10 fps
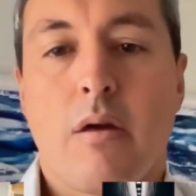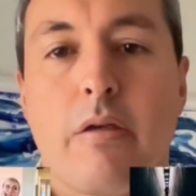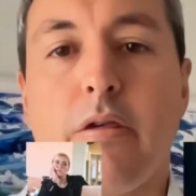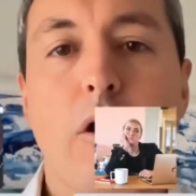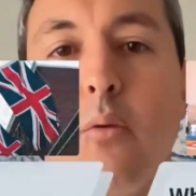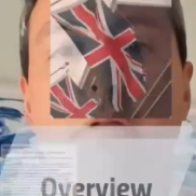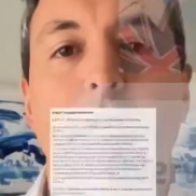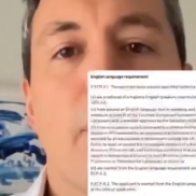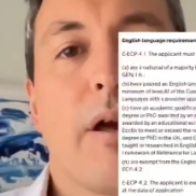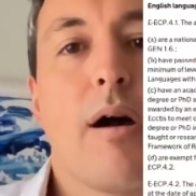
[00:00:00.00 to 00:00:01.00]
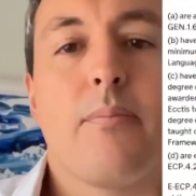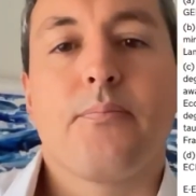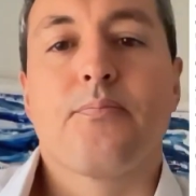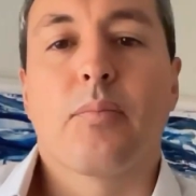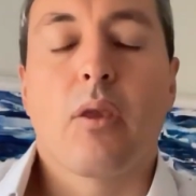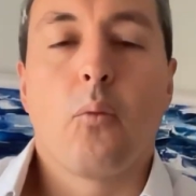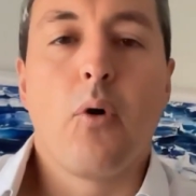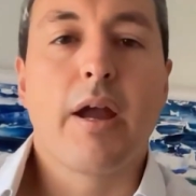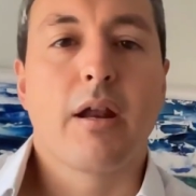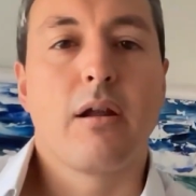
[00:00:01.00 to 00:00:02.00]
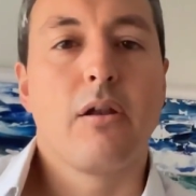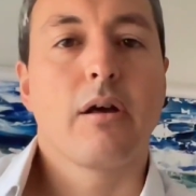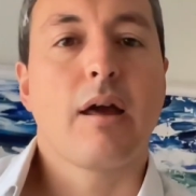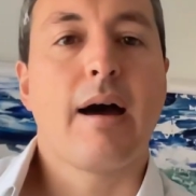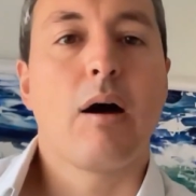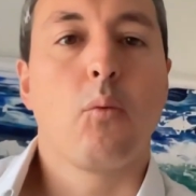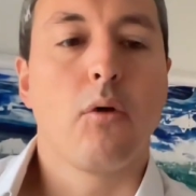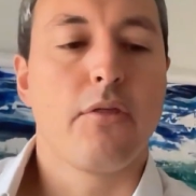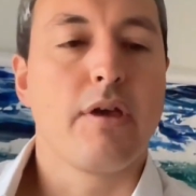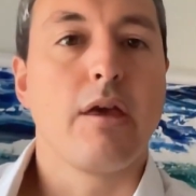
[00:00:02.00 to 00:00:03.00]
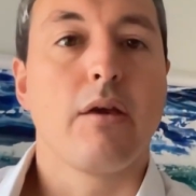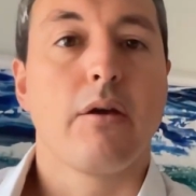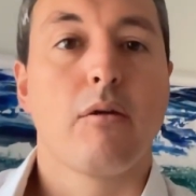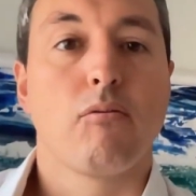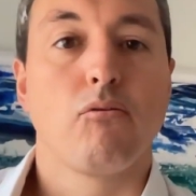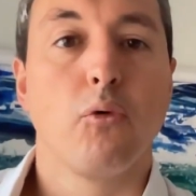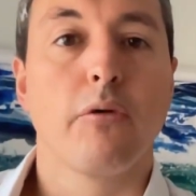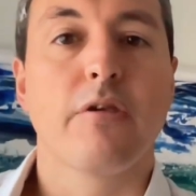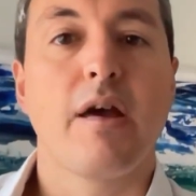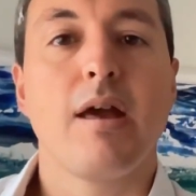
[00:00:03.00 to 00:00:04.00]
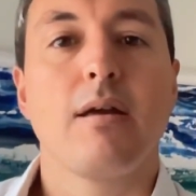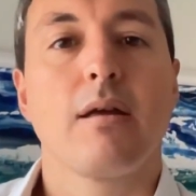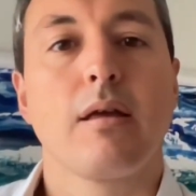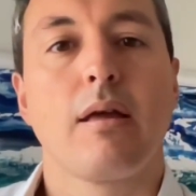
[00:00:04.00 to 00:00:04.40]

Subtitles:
So what's coming up? We're going to look at what the rules say.